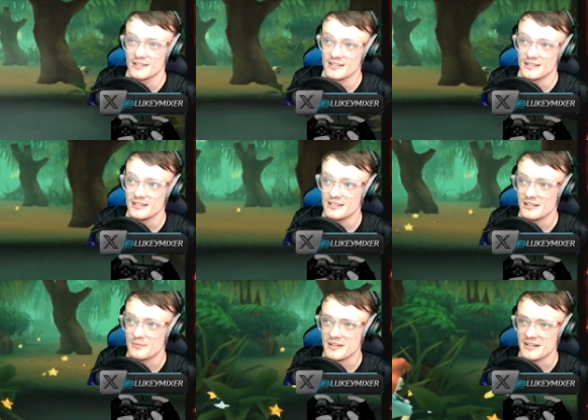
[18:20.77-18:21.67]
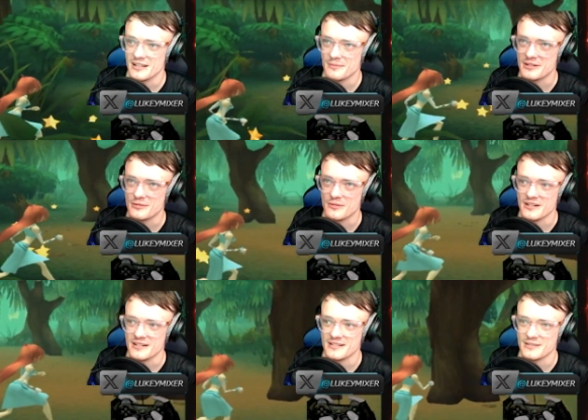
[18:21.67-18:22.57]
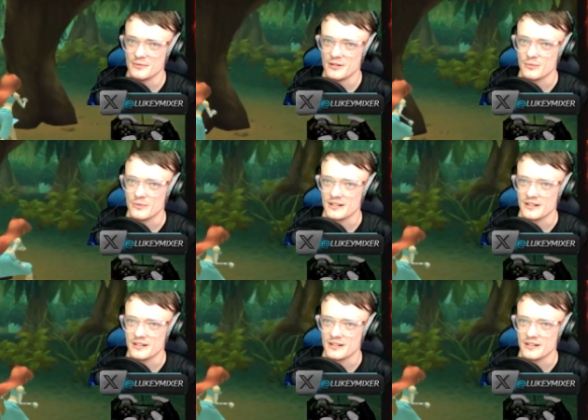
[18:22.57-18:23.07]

Ah oh, man, he hit me twice. What a wiener.